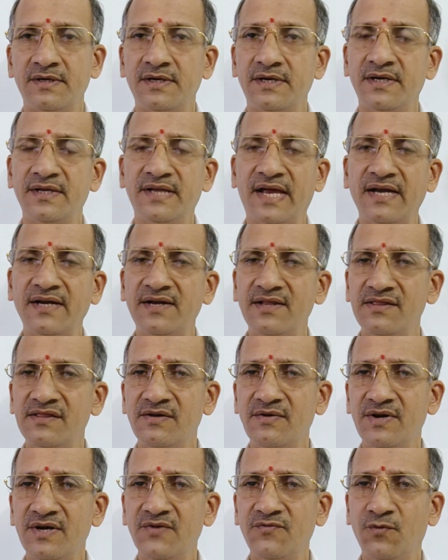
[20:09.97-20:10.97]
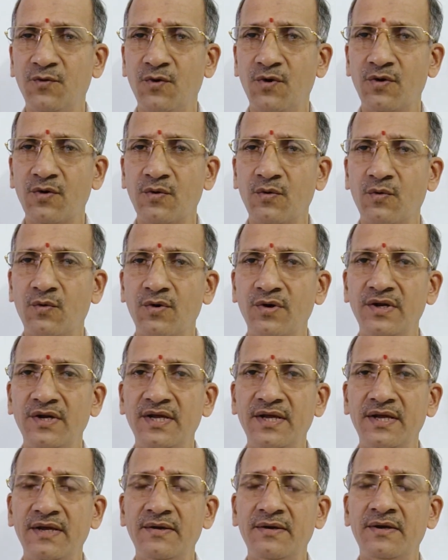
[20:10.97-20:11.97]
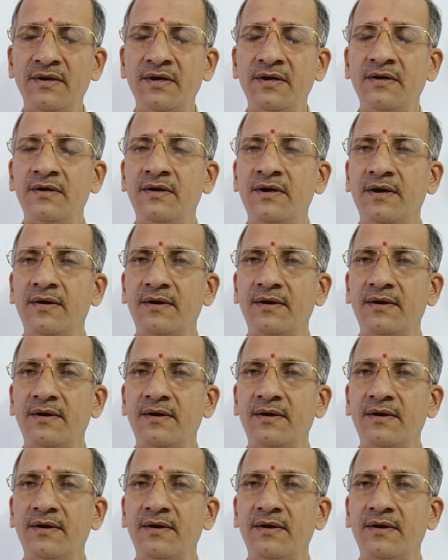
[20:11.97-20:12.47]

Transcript: In 1974, only